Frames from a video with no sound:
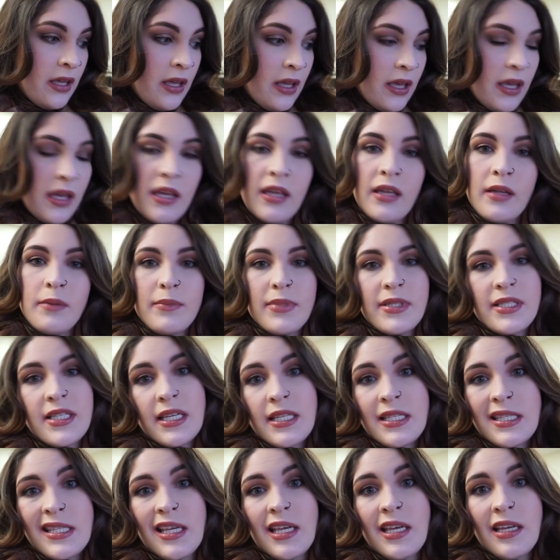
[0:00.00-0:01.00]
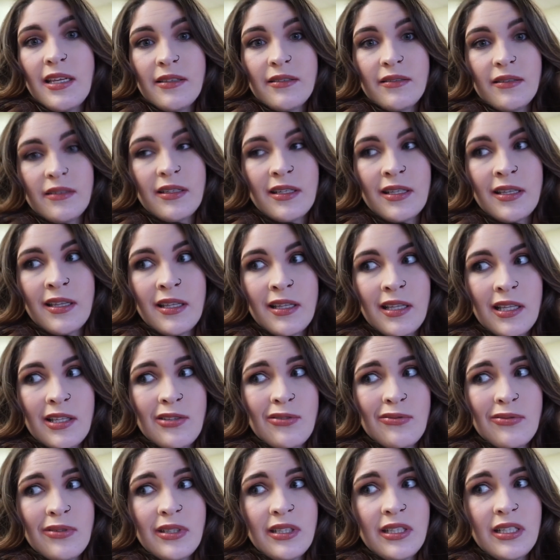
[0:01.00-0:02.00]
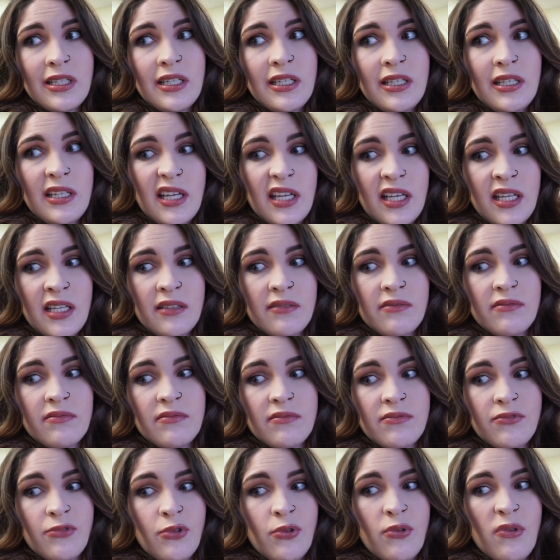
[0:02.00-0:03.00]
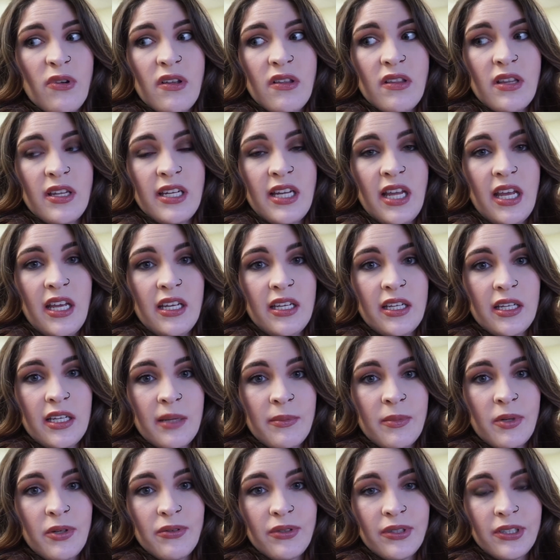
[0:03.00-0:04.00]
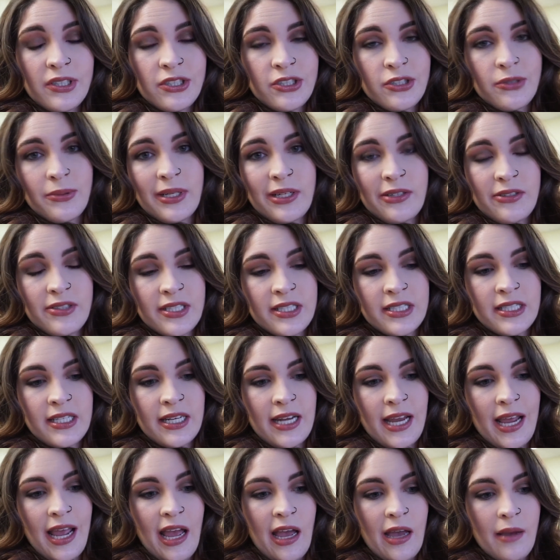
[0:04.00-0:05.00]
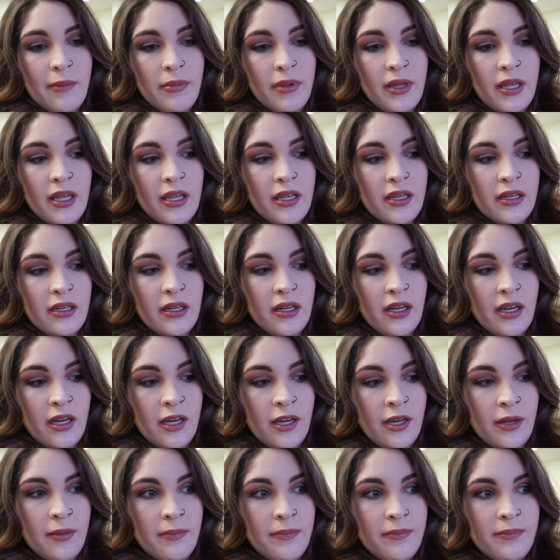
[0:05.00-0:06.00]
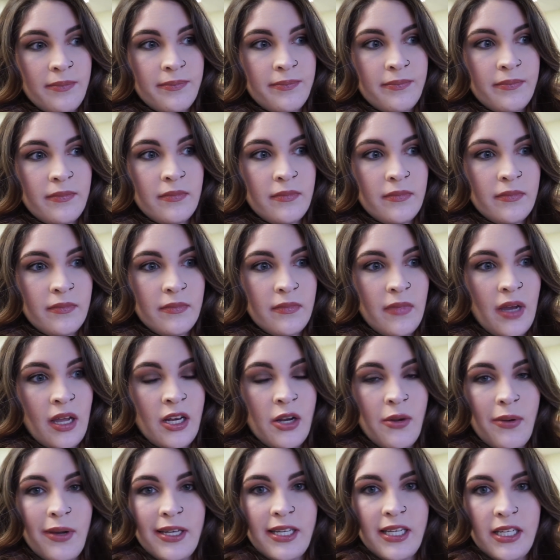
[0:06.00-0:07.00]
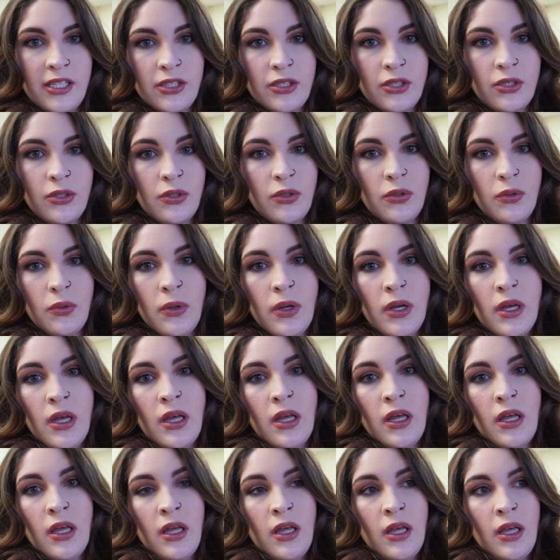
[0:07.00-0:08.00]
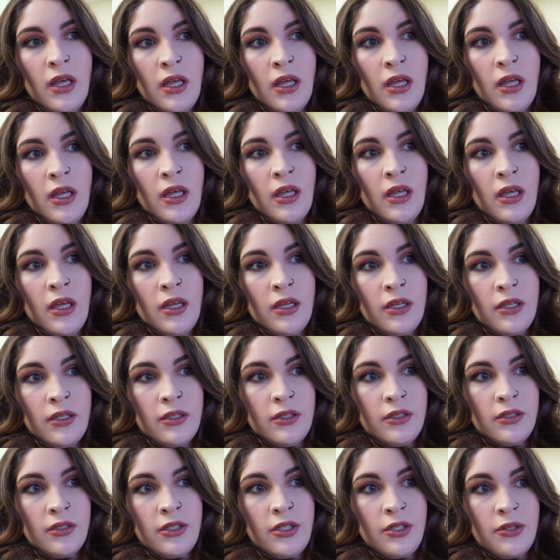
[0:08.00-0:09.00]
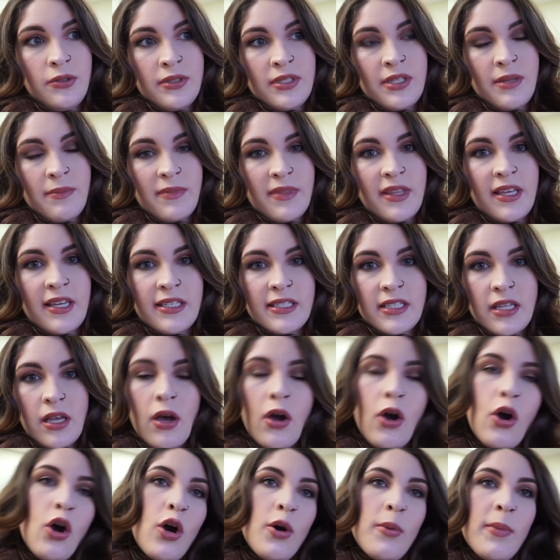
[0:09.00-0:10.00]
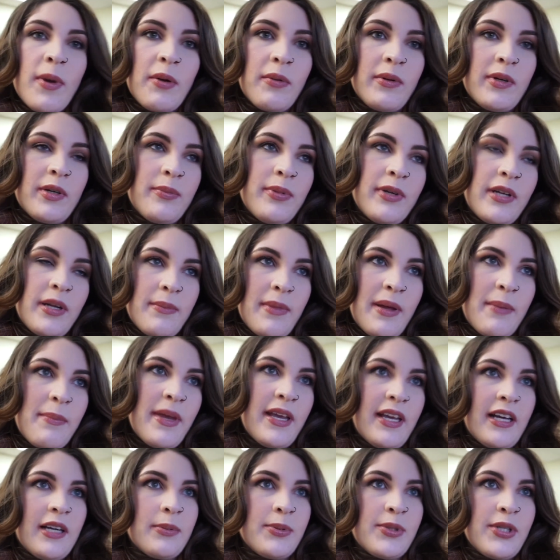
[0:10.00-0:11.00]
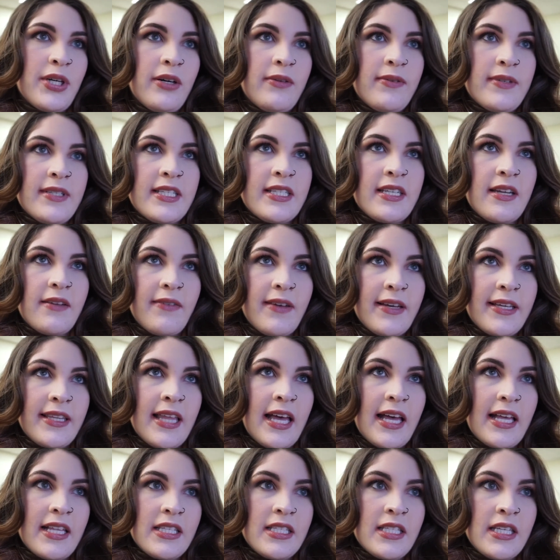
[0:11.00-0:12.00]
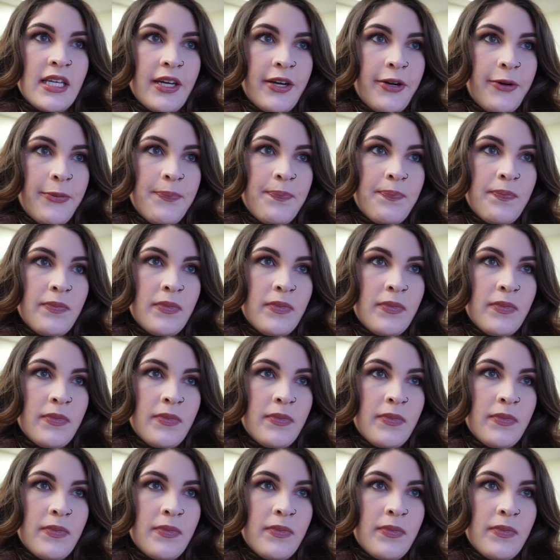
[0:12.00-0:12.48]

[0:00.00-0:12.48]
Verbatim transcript: And besides that, I think that's really it for the day. I'm not really sure what else is gonna happen. Um, I know I need to do some things at home. I wanna put up my makeup shelf and stuff like that, so